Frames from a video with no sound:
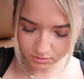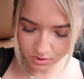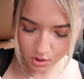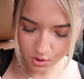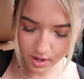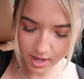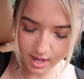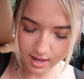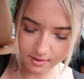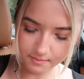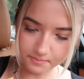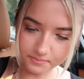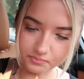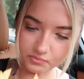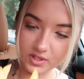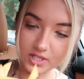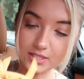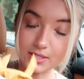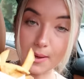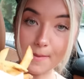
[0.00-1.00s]
okay.
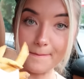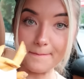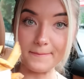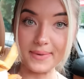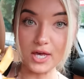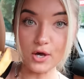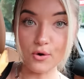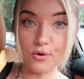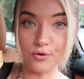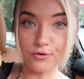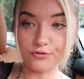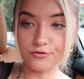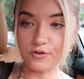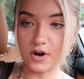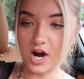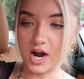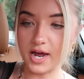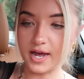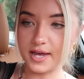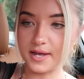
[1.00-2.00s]
It was a big old
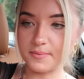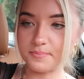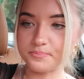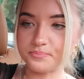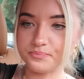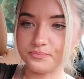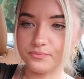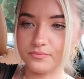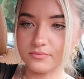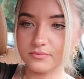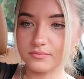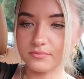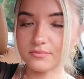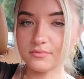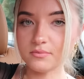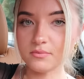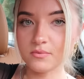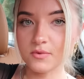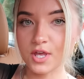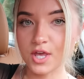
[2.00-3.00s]
fry.
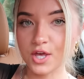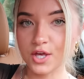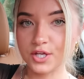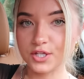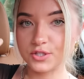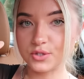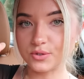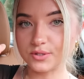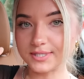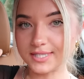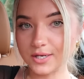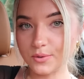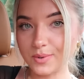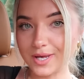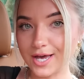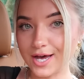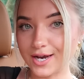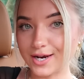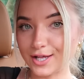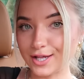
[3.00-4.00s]
Looks like we
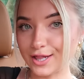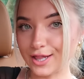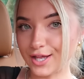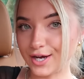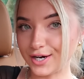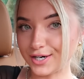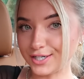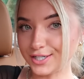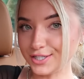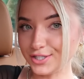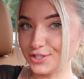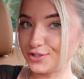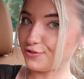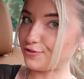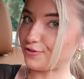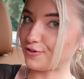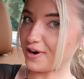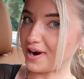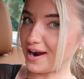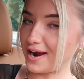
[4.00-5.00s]
got a large
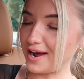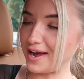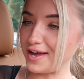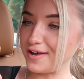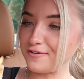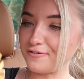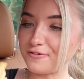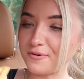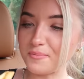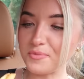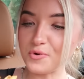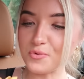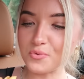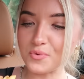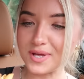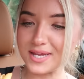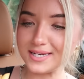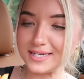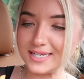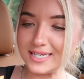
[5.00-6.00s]
fry from the
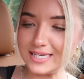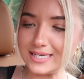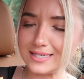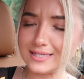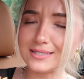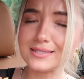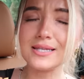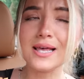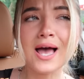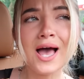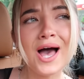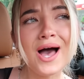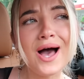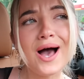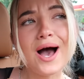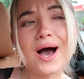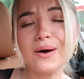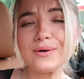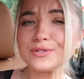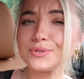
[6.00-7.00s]
Wendy's.
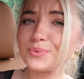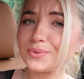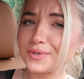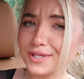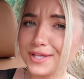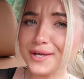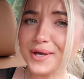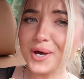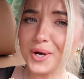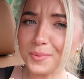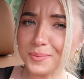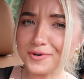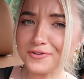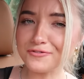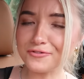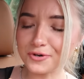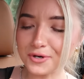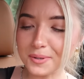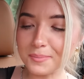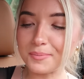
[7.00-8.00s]
I was really hoping
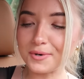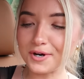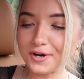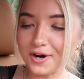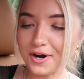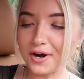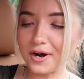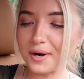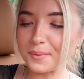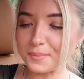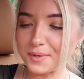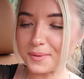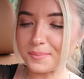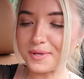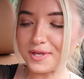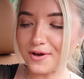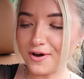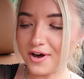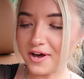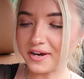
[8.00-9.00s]
for a burger, I'm gonna
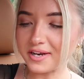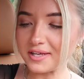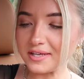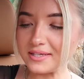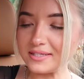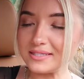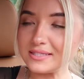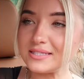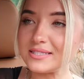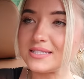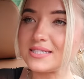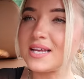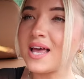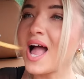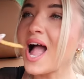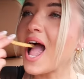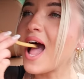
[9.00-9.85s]
be honest.